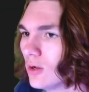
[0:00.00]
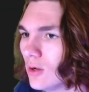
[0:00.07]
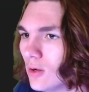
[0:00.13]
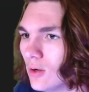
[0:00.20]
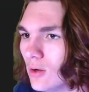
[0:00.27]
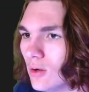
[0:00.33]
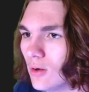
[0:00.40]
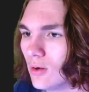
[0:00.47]

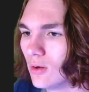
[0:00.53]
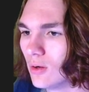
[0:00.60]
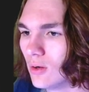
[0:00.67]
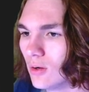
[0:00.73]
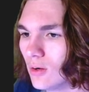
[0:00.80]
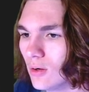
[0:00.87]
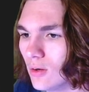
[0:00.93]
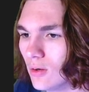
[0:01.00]

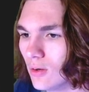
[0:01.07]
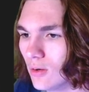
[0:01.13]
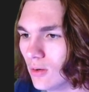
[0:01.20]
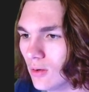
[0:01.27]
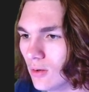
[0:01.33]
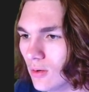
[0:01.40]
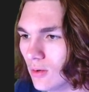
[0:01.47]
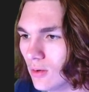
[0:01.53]

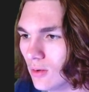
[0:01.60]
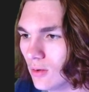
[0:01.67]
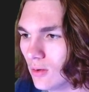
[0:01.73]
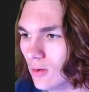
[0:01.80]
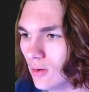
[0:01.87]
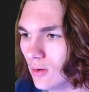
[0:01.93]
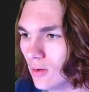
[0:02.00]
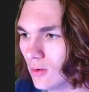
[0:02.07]

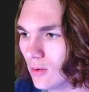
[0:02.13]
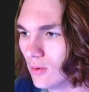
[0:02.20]
Nobody speaks.